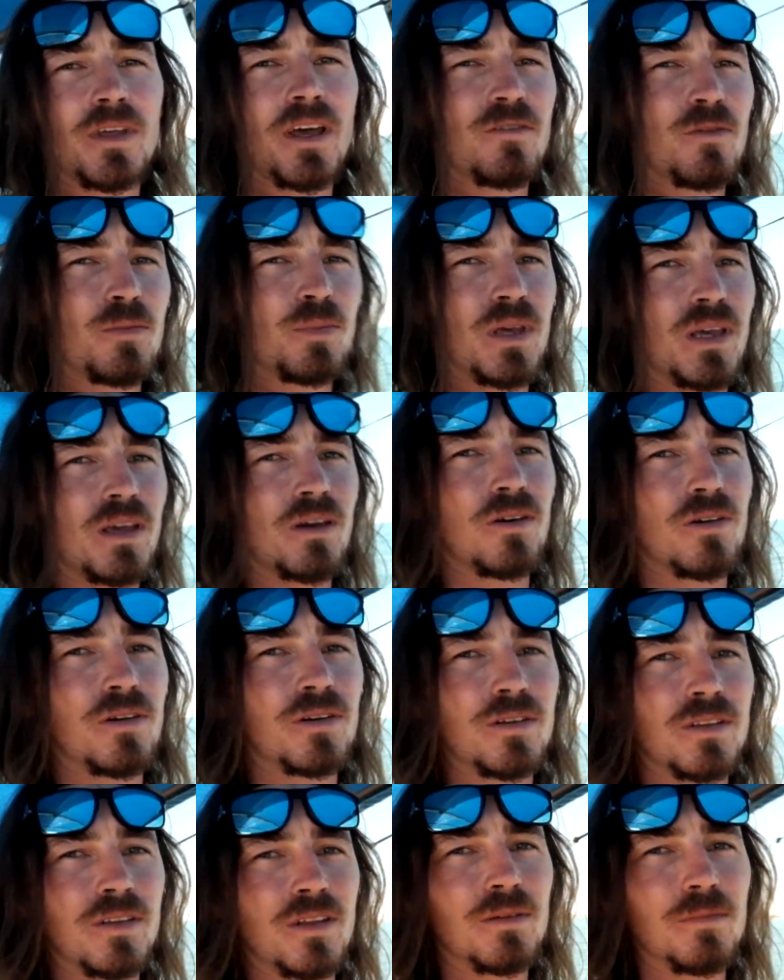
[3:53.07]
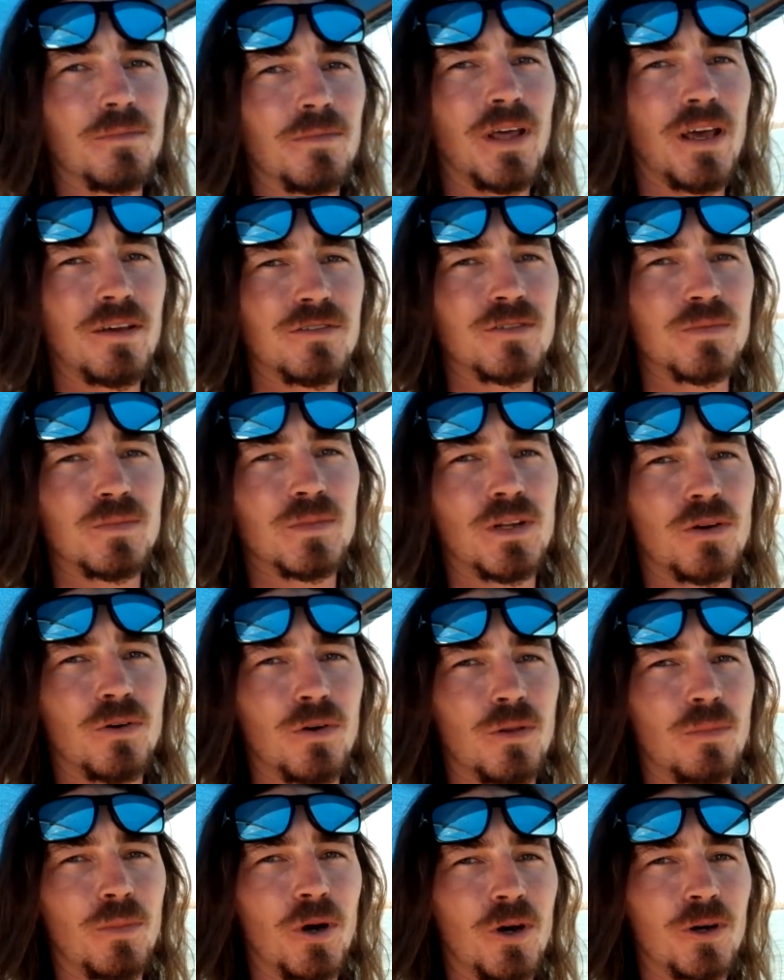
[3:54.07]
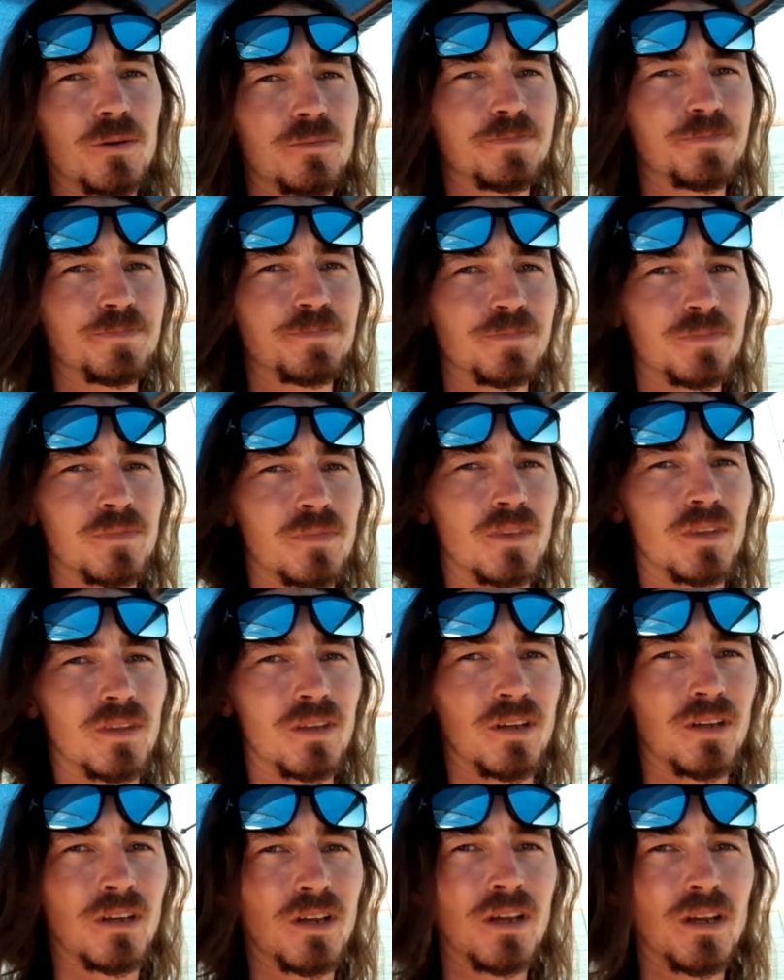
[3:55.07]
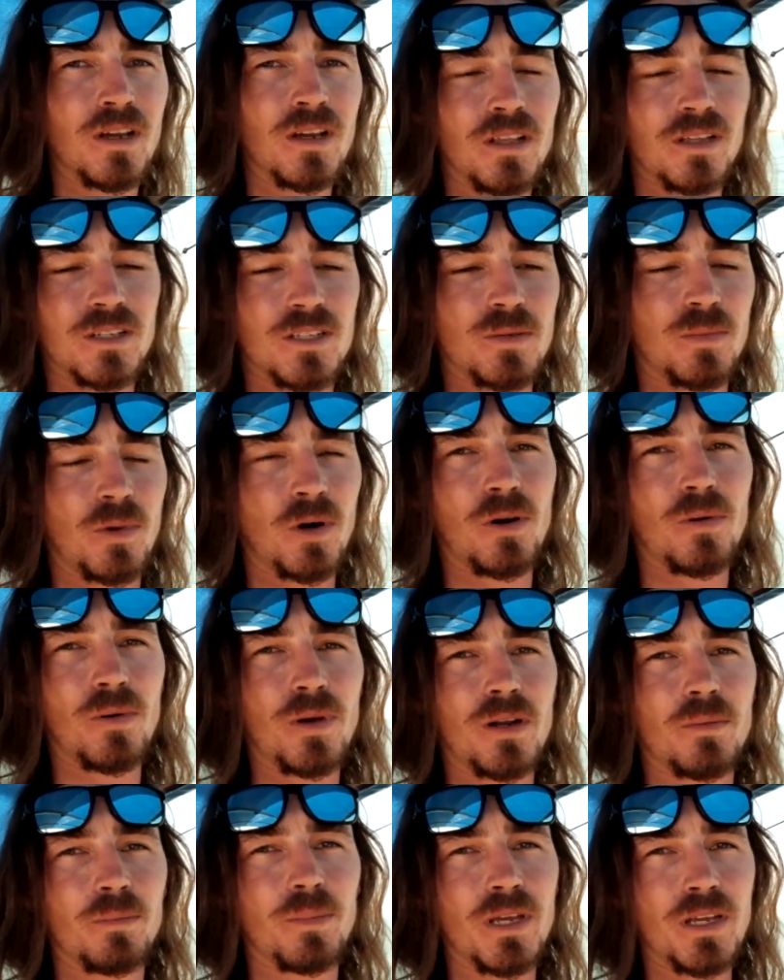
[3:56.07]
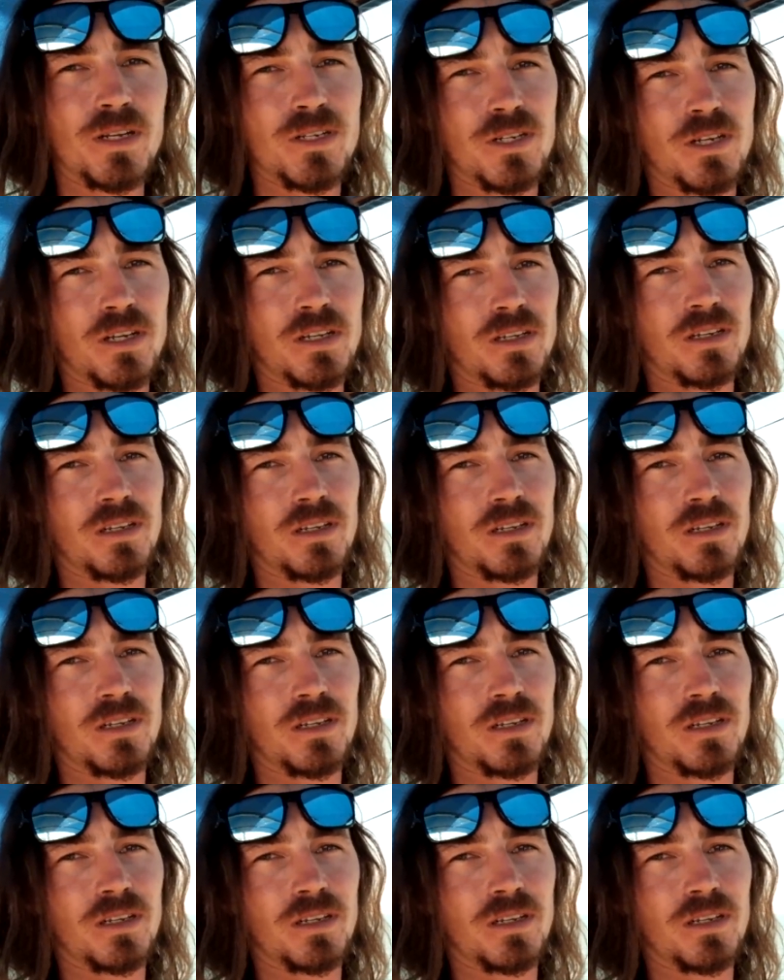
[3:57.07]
have a beer and, and have some dinner on the boat. And tomorrow we're going to beach it